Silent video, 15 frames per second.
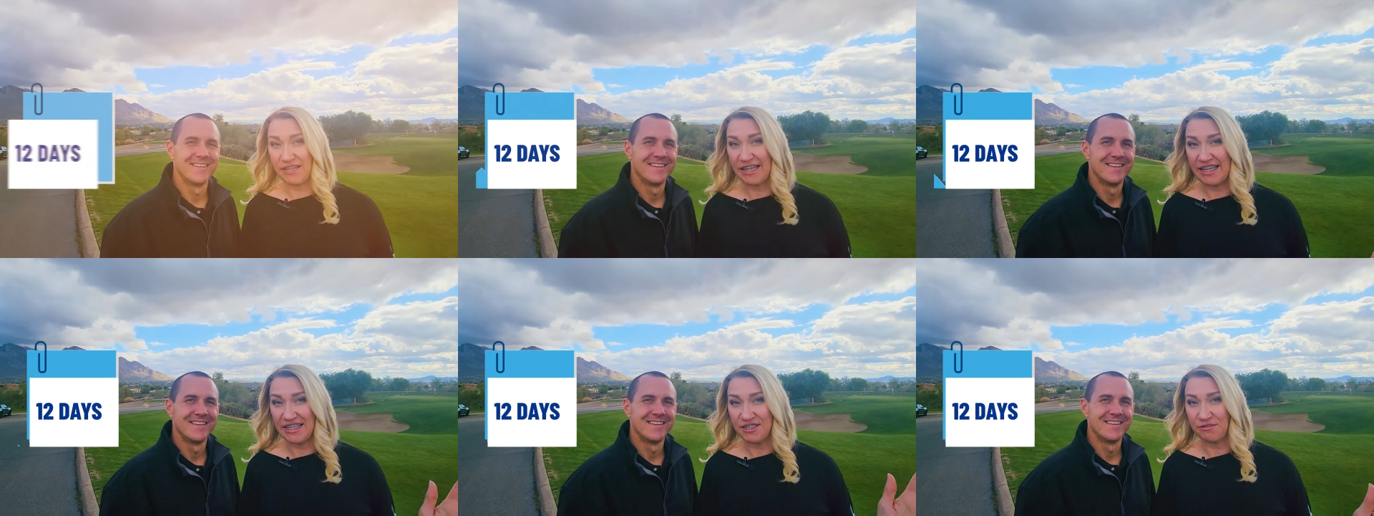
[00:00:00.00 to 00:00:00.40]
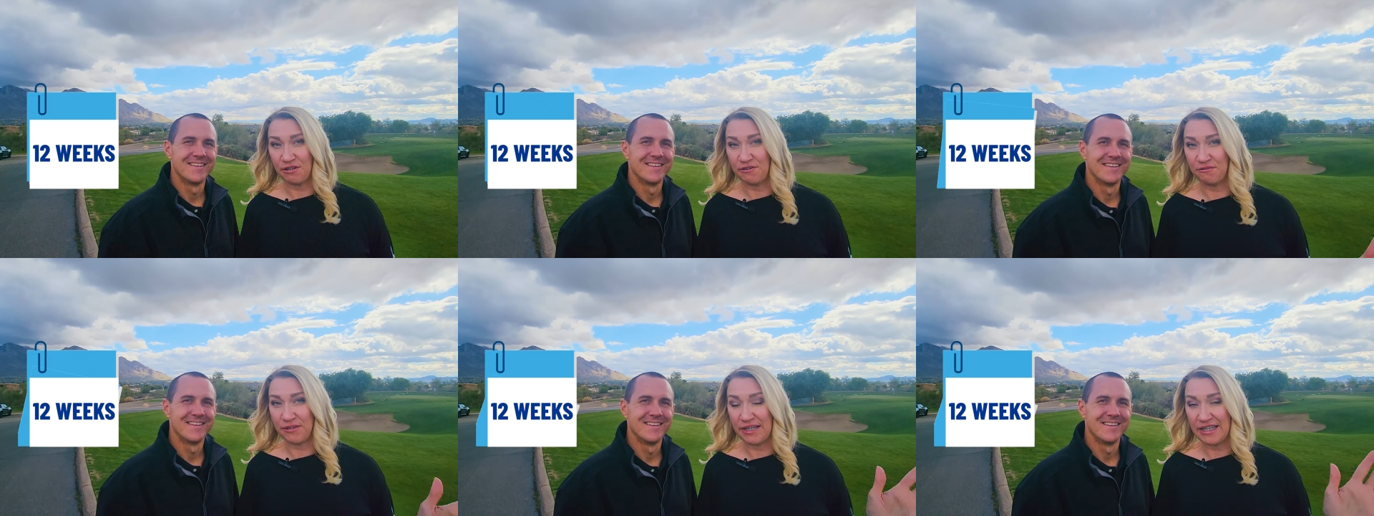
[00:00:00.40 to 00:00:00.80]
Speaker 1: days,
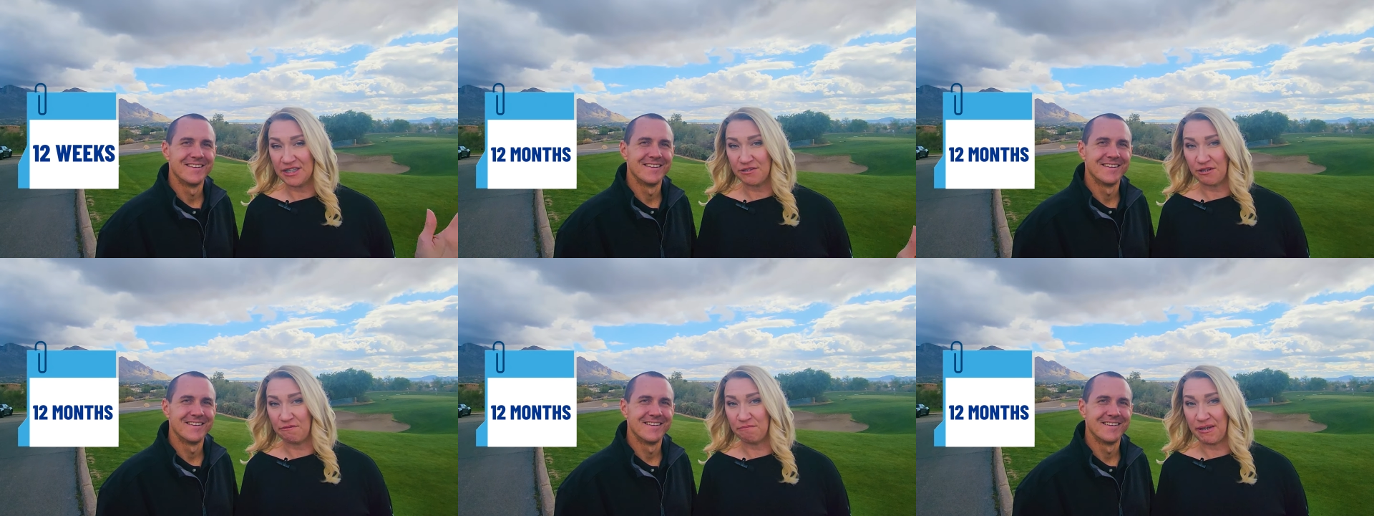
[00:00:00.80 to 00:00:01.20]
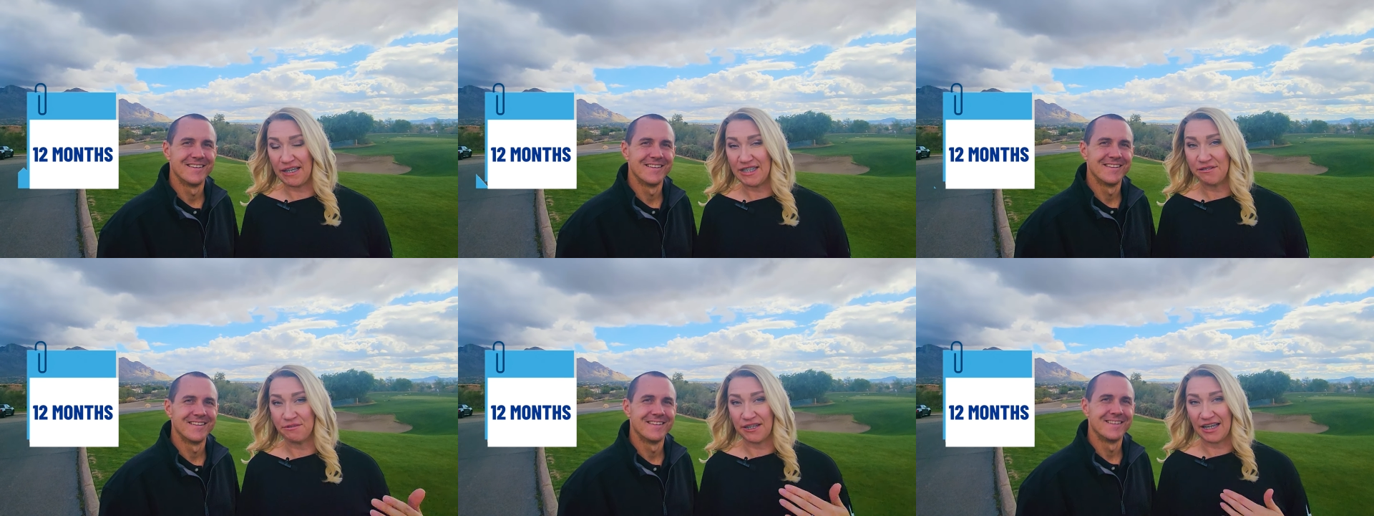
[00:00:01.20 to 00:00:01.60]
12 weeks, 12
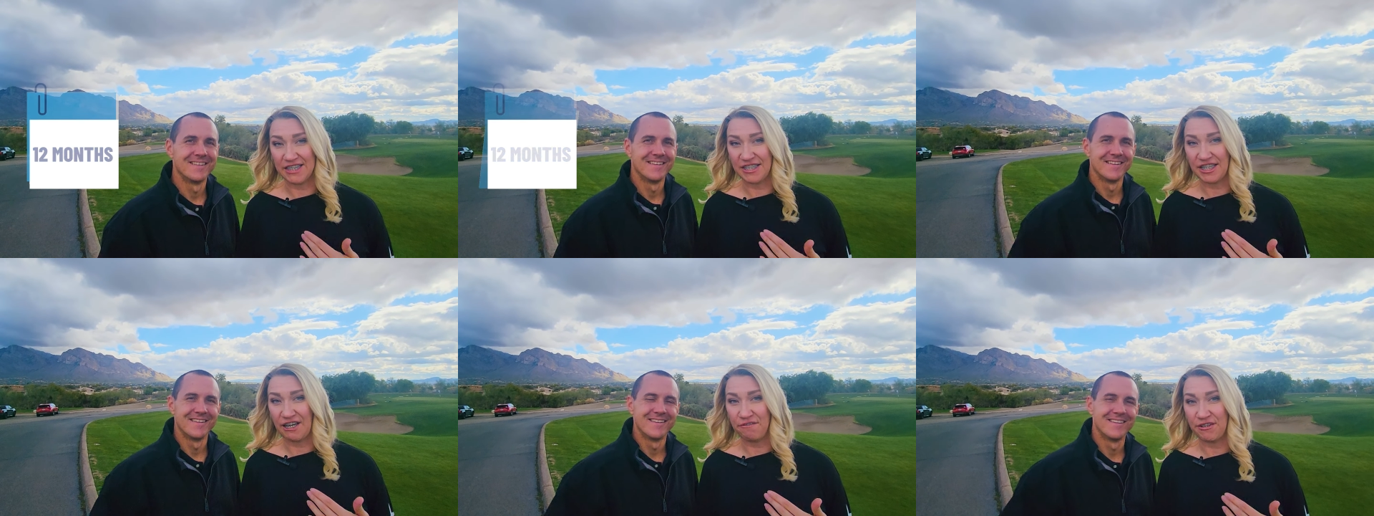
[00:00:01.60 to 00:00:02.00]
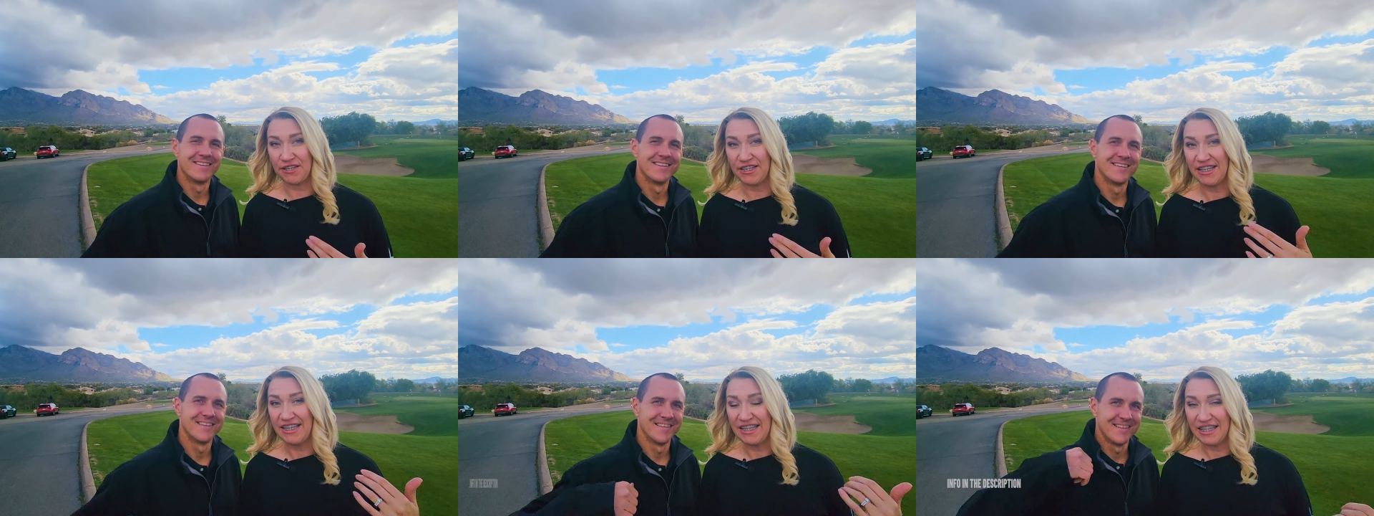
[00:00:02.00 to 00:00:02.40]
months, we got you covered.